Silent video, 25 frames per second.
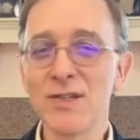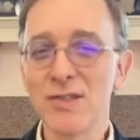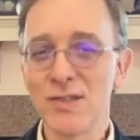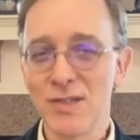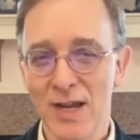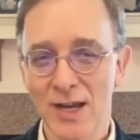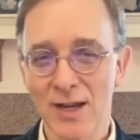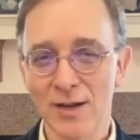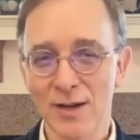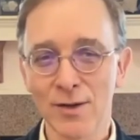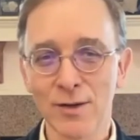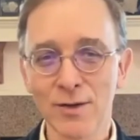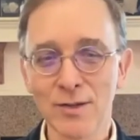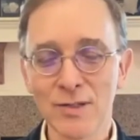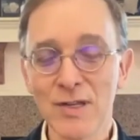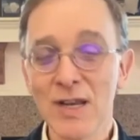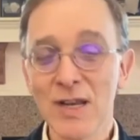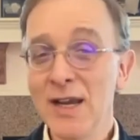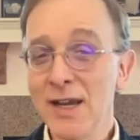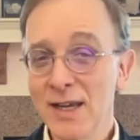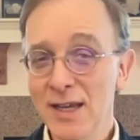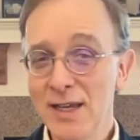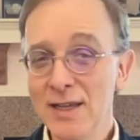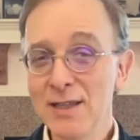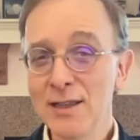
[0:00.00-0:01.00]
standards
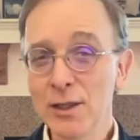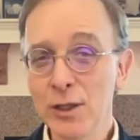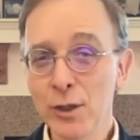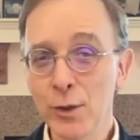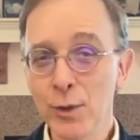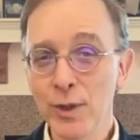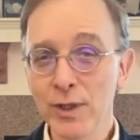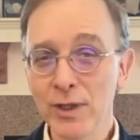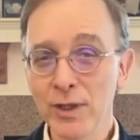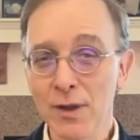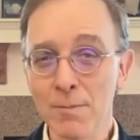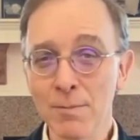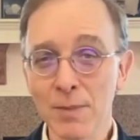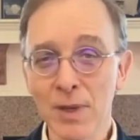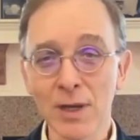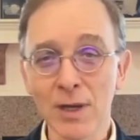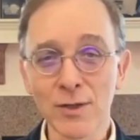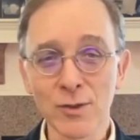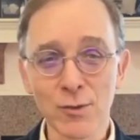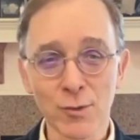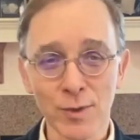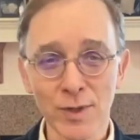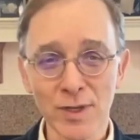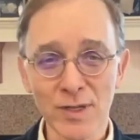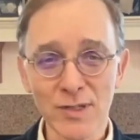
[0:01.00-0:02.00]
in low-income
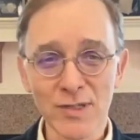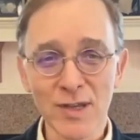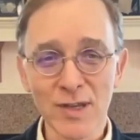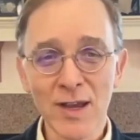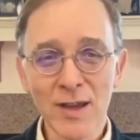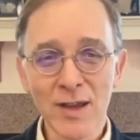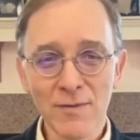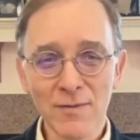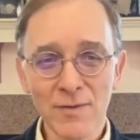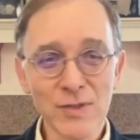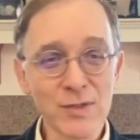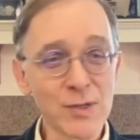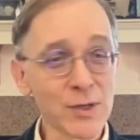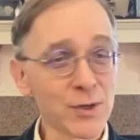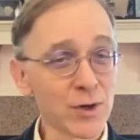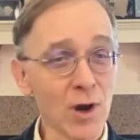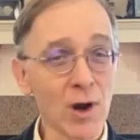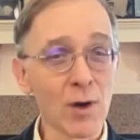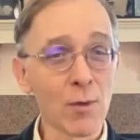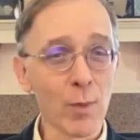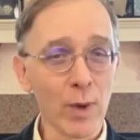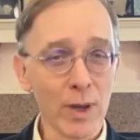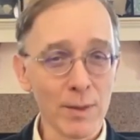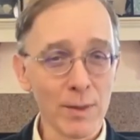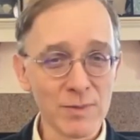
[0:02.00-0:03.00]
countries, visit
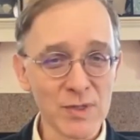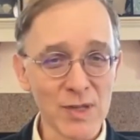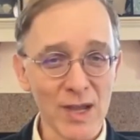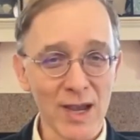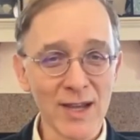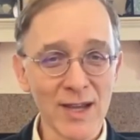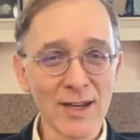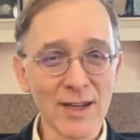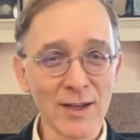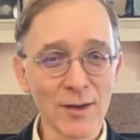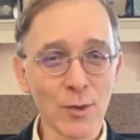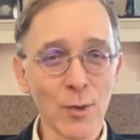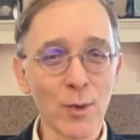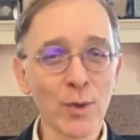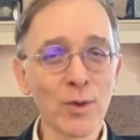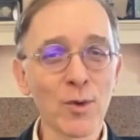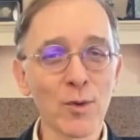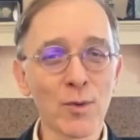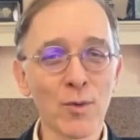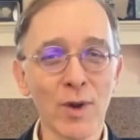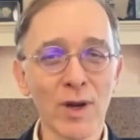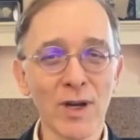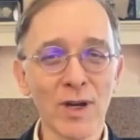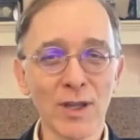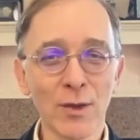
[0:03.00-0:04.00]
our website at
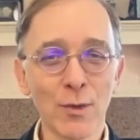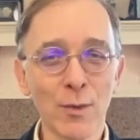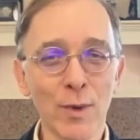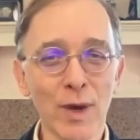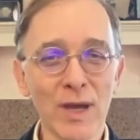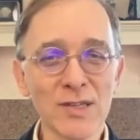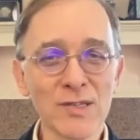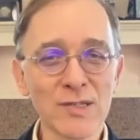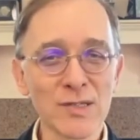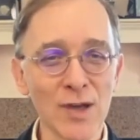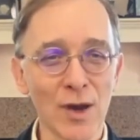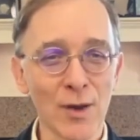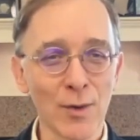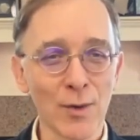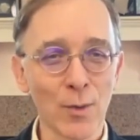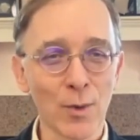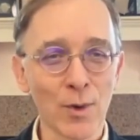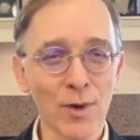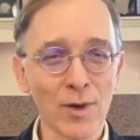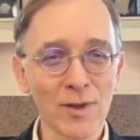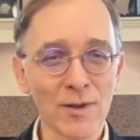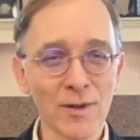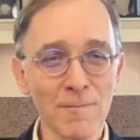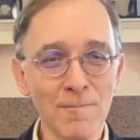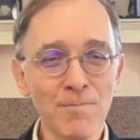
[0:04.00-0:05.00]

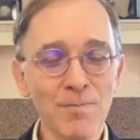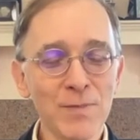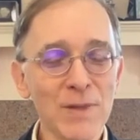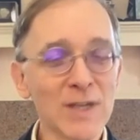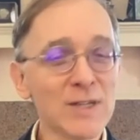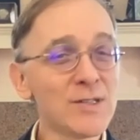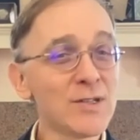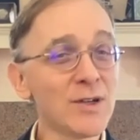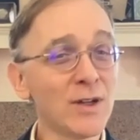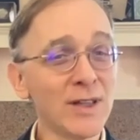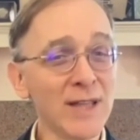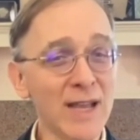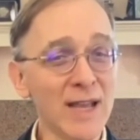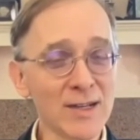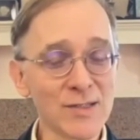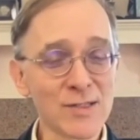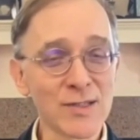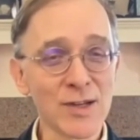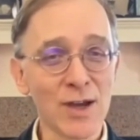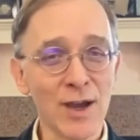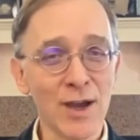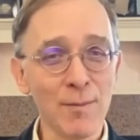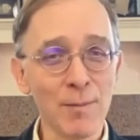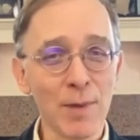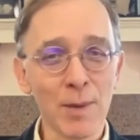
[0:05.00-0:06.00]
oikocreditus.org. Until next
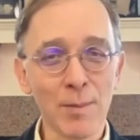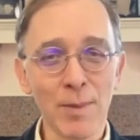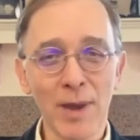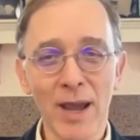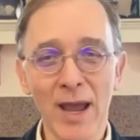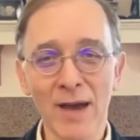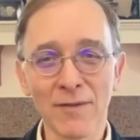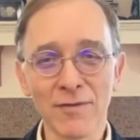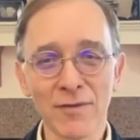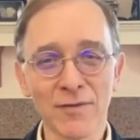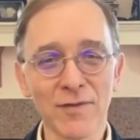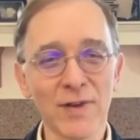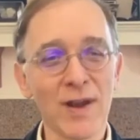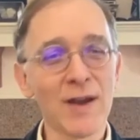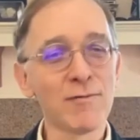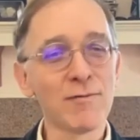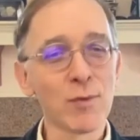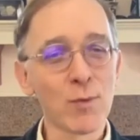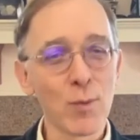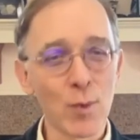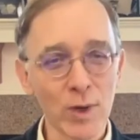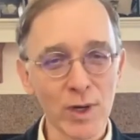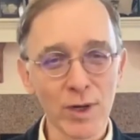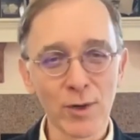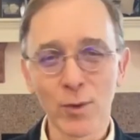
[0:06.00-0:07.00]
time, on behalf of
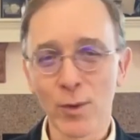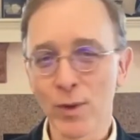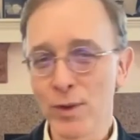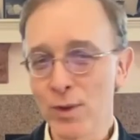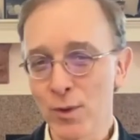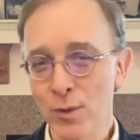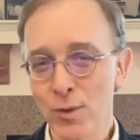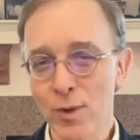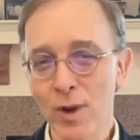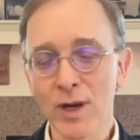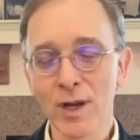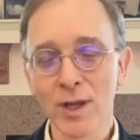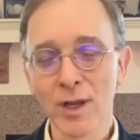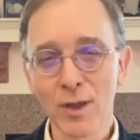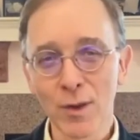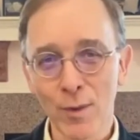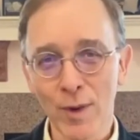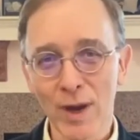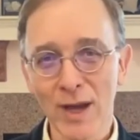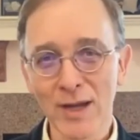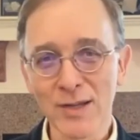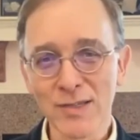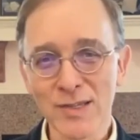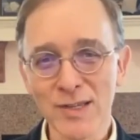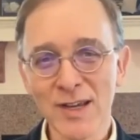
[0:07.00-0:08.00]
everyone at Oikocredit
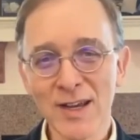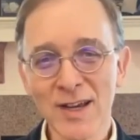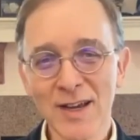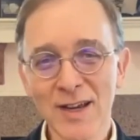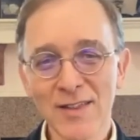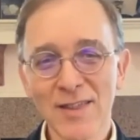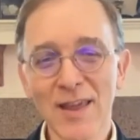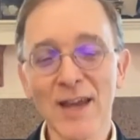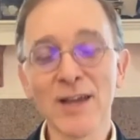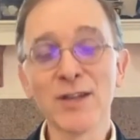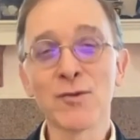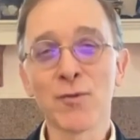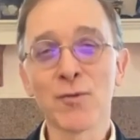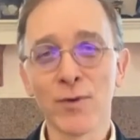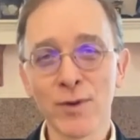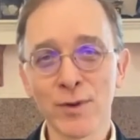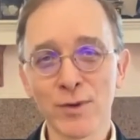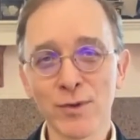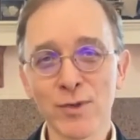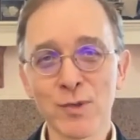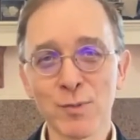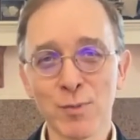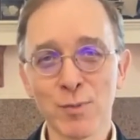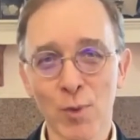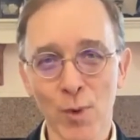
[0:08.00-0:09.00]
US, thanks for your
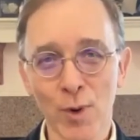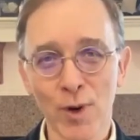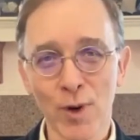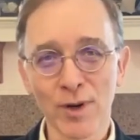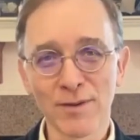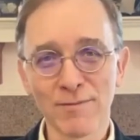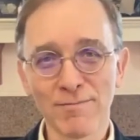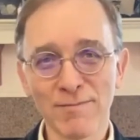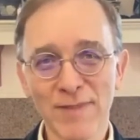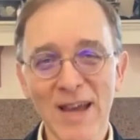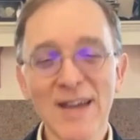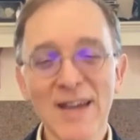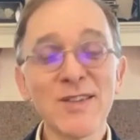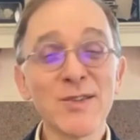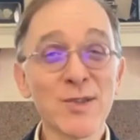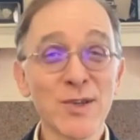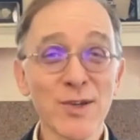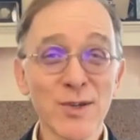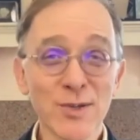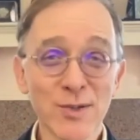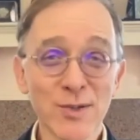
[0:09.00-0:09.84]
support. See you